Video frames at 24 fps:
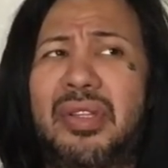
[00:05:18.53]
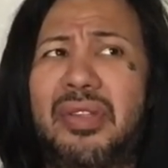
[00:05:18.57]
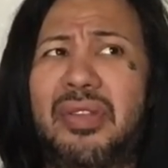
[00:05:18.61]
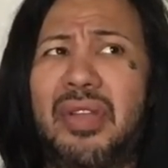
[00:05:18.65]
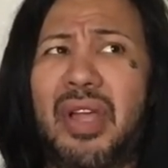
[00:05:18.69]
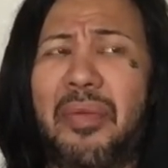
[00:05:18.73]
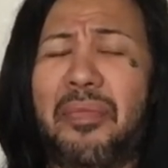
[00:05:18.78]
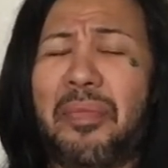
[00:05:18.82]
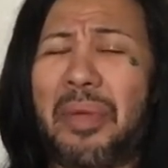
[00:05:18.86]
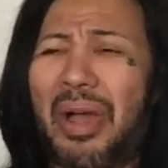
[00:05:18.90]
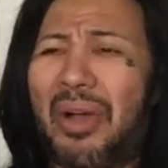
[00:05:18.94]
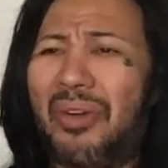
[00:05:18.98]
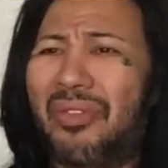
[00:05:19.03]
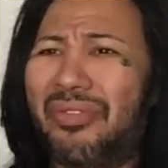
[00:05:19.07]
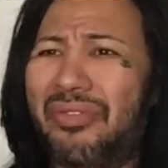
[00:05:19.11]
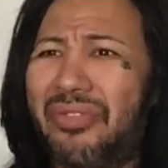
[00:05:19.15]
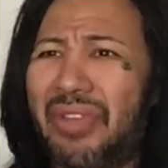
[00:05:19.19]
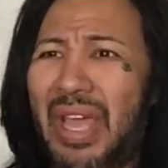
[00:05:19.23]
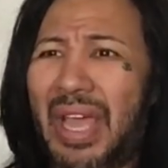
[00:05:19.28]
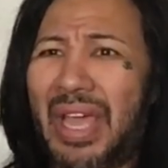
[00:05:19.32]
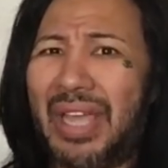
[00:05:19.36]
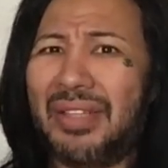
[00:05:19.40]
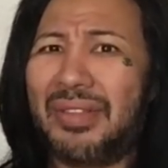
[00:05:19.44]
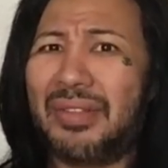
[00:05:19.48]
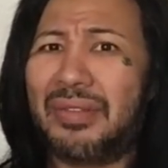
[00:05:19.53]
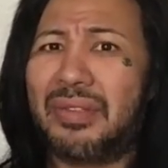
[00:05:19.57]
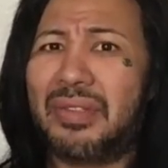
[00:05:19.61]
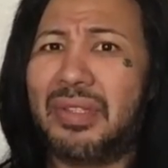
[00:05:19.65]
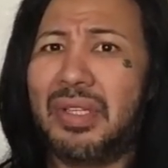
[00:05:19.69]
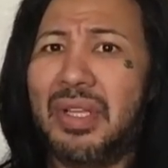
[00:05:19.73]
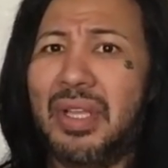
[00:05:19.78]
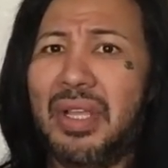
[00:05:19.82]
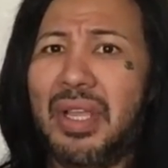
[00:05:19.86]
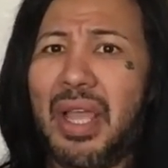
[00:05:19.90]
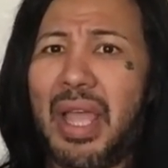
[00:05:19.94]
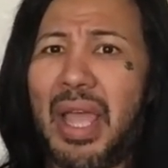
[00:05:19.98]
about vets,
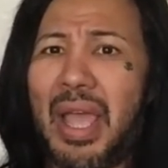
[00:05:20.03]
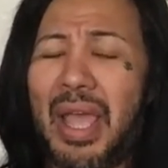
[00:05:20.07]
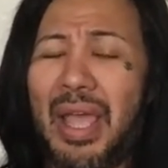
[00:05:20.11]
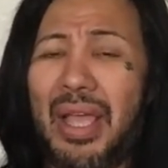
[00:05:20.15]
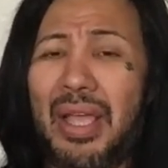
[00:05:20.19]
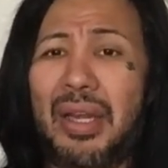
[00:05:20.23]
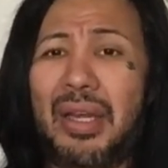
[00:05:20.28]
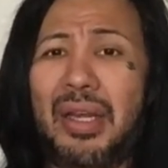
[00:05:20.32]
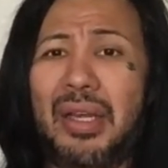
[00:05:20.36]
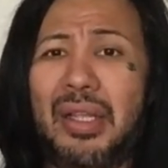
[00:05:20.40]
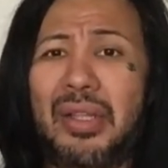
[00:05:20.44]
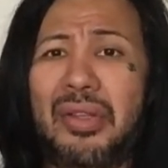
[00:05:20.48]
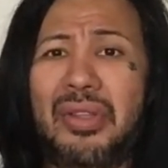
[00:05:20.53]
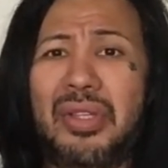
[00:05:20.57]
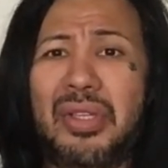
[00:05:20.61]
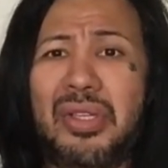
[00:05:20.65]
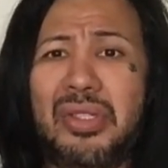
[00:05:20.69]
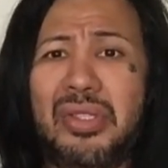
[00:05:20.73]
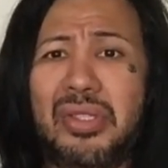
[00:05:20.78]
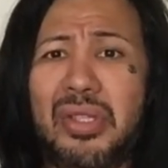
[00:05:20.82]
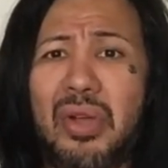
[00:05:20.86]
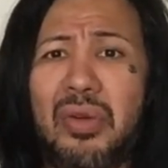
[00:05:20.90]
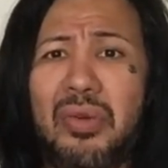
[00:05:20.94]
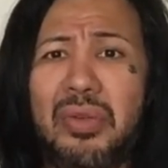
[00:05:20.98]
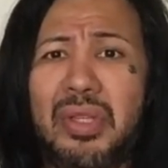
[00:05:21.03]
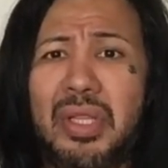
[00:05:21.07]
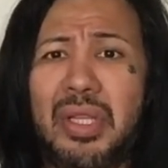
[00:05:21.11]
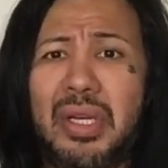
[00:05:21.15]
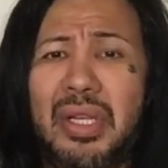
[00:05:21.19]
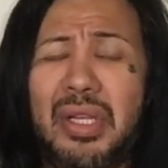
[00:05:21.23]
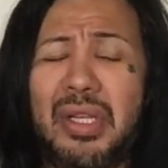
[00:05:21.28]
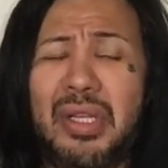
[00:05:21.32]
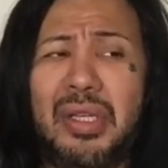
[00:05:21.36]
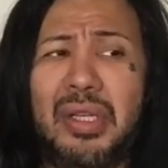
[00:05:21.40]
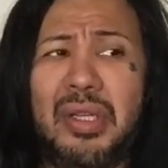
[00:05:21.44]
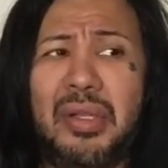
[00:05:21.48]
and the joke that
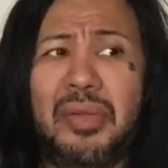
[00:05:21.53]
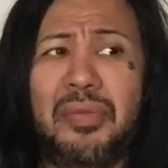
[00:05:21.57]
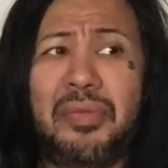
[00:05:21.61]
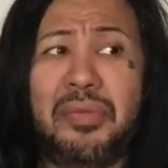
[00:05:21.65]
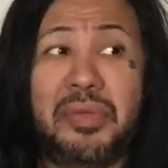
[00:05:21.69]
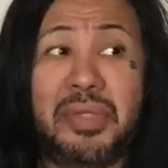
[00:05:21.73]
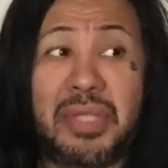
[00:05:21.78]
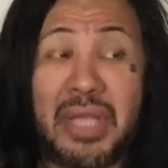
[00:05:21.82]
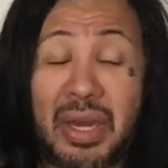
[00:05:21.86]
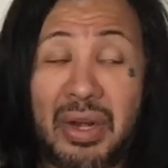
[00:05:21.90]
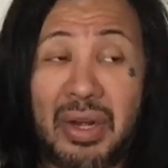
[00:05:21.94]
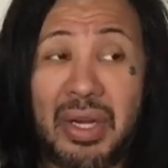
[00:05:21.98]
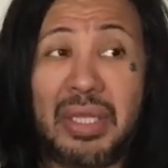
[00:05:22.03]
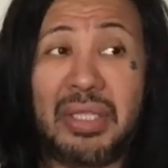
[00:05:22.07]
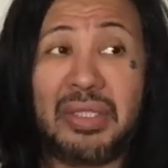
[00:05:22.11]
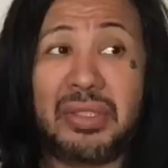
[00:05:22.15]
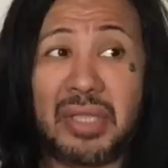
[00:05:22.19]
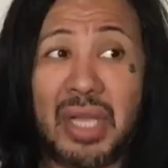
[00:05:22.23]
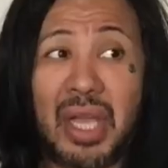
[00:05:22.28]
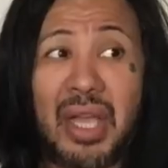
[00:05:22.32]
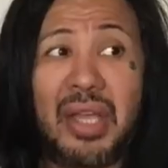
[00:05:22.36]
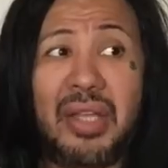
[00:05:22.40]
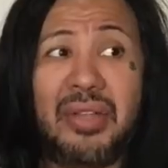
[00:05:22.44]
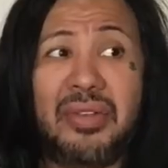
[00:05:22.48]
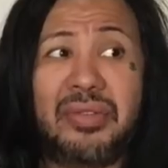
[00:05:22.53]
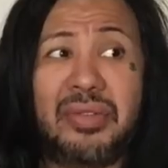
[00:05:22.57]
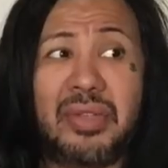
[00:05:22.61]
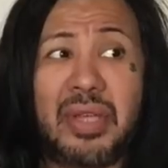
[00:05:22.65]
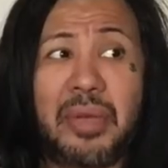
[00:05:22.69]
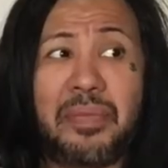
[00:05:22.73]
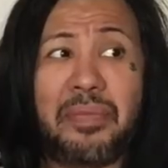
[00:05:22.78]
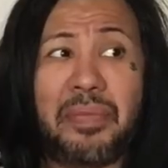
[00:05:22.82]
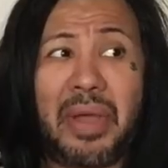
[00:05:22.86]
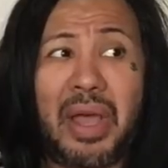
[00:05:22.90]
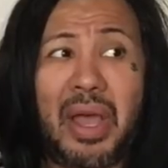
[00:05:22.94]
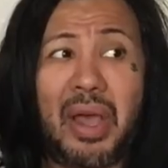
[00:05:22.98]
it, Derek does
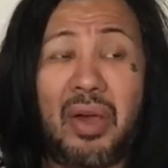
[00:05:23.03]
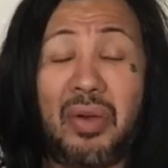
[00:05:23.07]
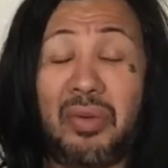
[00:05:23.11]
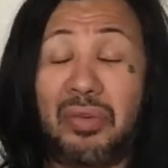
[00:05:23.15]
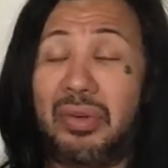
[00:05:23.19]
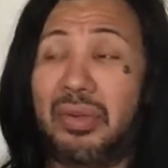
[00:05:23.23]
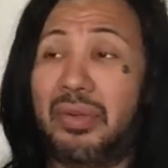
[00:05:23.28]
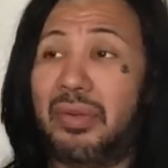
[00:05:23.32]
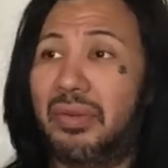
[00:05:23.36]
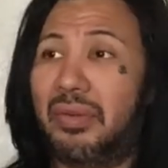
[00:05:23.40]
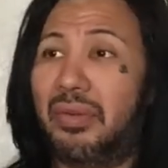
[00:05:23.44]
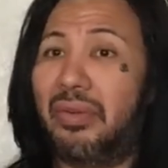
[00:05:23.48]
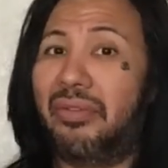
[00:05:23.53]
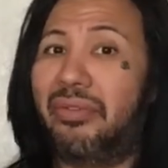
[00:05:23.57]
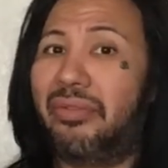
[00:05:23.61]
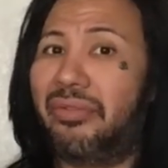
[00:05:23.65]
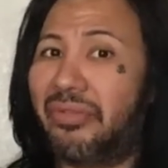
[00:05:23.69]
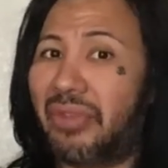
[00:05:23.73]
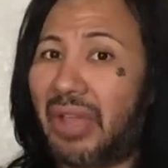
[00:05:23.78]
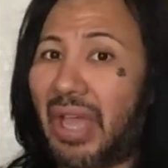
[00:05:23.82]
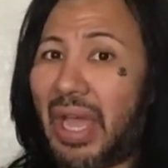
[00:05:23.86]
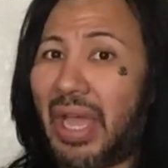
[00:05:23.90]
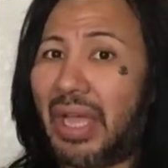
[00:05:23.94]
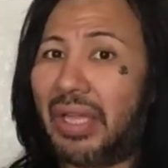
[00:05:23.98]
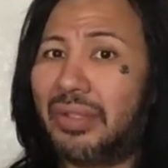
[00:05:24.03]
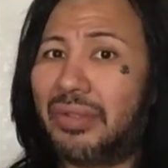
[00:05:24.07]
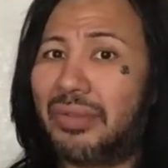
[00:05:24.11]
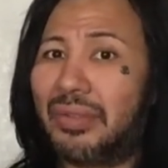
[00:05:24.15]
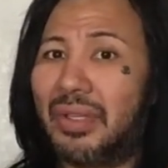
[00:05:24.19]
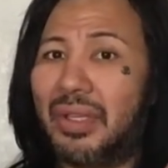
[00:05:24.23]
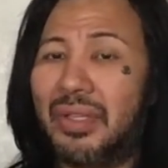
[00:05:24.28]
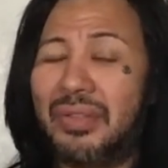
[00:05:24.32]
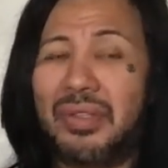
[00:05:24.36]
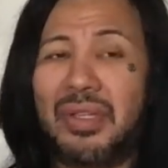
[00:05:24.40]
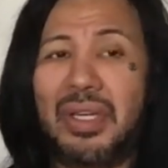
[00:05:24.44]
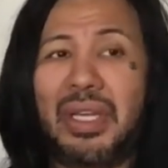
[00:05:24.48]
about vets
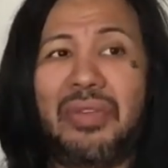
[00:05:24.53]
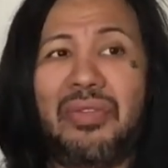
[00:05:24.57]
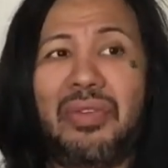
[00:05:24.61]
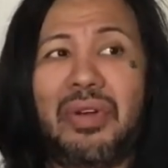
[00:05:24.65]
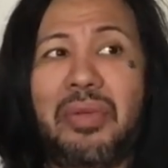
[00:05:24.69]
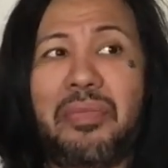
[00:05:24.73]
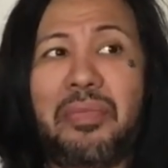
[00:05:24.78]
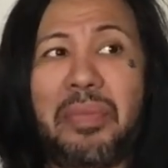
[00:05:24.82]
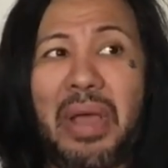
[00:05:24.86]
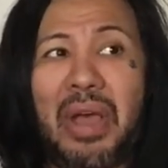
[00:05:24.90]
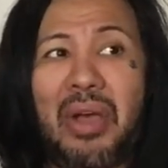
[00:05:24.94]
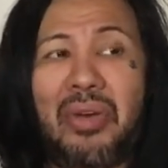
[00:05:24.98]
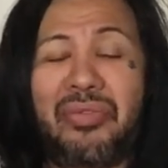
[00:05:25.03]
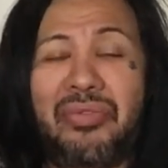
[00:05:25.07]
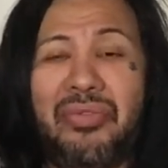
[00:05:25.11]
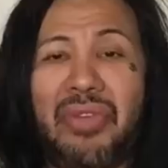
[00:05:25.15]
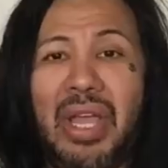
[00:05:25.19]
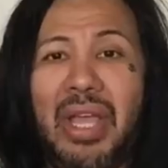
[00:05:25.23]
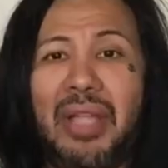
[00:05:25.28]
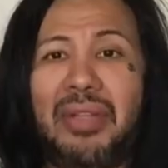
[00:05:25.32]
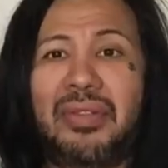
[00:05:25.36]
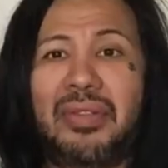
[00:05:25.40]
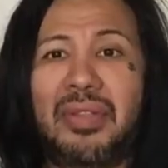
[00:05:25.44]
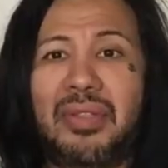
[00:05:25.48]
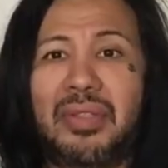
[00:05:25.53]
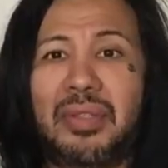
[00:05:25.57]
isn't even about vets.